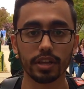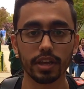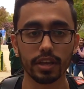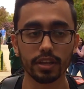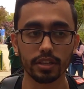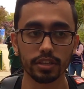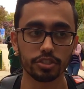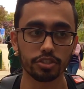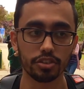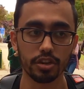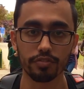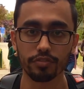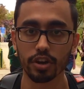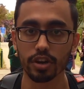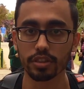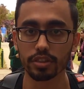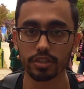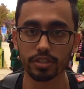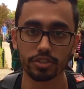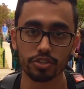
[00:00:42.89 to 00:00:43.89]
hey, listen, I've
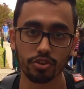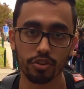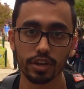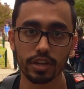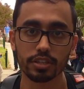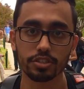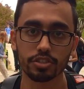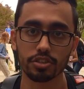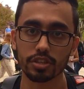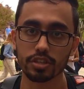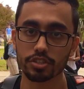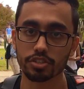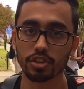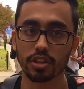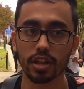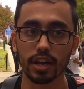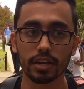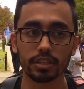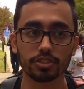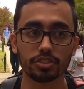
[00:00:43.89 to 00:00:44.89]
gotten these grades in these
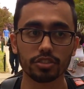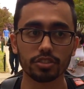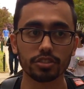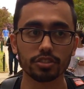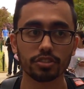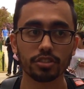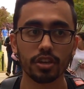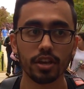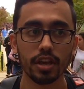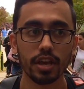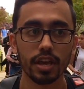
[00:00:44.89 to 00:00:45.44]
classes,